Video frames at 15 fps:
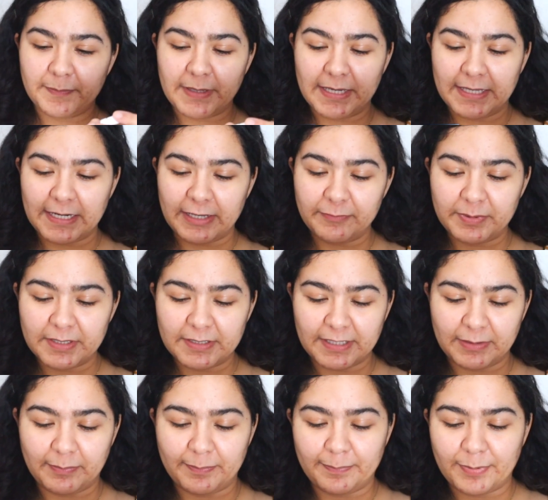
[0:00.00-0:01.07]
And I've been
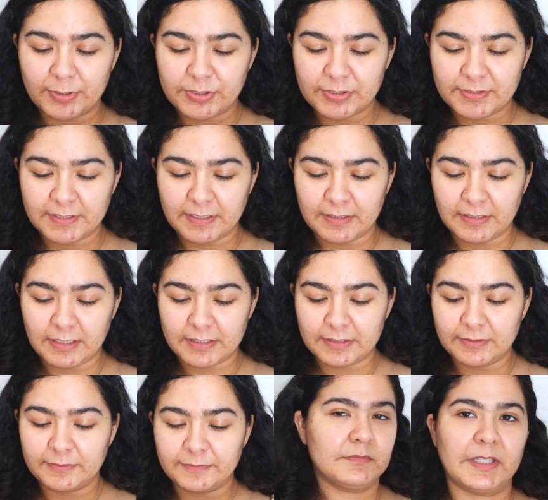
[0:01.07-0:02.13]
like purchasing a lot
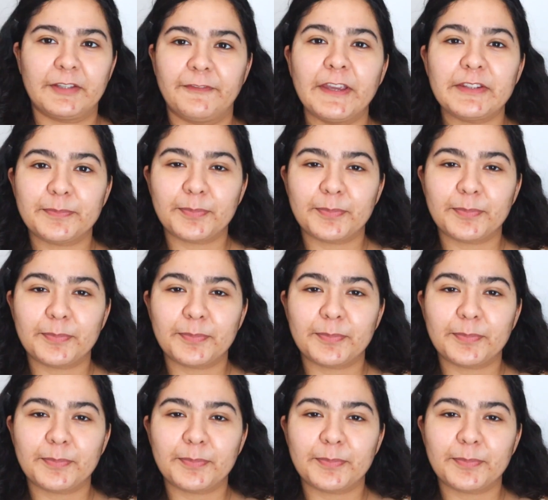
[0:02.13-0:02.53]
of like face